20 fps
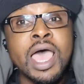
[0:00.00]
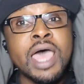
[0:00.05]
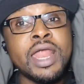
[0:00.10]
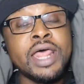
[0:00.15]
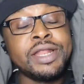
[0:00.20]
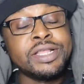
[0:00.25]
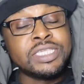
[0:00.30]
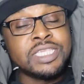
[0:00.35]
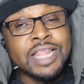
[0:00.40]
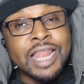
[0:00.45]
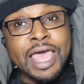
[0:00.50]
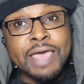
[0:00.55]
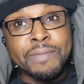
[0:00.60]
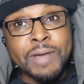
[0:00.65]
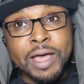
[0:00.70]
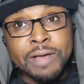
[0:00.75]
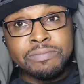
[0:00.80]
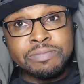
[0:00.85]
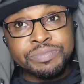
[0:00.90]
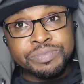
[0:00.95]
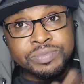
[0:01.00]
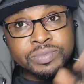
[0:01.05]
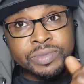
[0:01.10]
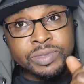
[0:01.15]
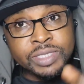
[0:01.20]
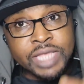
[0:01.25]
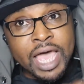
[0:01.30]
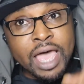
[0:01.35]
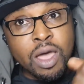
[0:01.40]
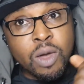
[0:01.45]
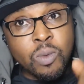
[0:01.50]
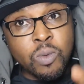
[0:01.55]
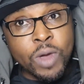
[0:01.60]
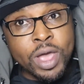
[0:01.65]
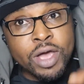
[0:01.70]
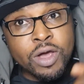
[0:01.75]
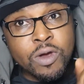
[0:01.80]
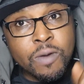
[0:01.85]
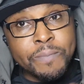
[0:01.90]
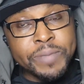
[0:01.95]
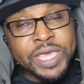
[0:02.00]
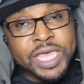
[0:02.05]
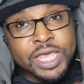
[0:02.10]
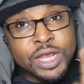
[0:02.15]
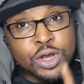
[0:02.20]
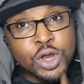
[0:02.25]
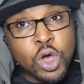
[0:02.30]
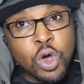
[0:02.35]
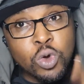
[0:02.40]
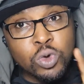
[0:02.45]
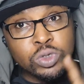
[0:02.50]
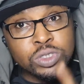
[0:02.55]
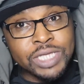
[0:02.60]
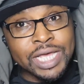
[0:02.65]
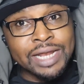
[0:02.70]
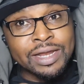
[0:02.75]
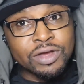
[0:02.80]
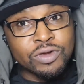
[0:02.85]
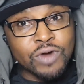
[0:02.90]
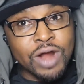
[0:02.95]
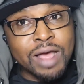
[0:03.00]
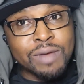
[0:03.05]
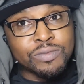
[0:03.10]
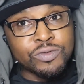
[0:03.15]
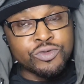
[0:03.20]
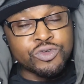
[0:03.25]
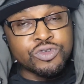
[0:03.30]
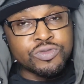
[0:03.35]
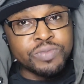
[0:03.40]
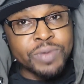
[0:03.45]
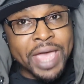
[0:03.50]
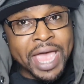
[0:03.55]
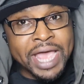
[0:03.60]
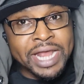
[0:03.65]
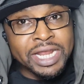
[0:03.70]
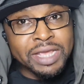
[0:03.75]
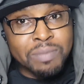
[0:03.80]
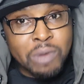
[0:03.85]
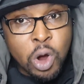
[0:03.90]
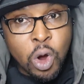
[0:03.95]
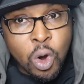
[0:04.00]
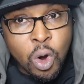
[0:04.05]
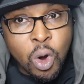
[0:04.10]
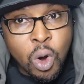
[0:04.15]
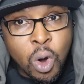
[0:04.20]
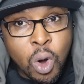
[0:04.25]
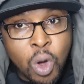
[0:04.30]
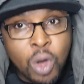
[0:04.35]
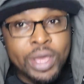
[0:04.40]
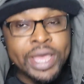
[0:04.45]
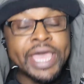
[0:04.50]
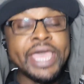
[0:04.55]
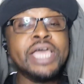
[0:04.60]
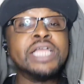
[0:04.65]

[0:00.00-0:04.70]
And a disclaimer, there will be no Telegram group anymore.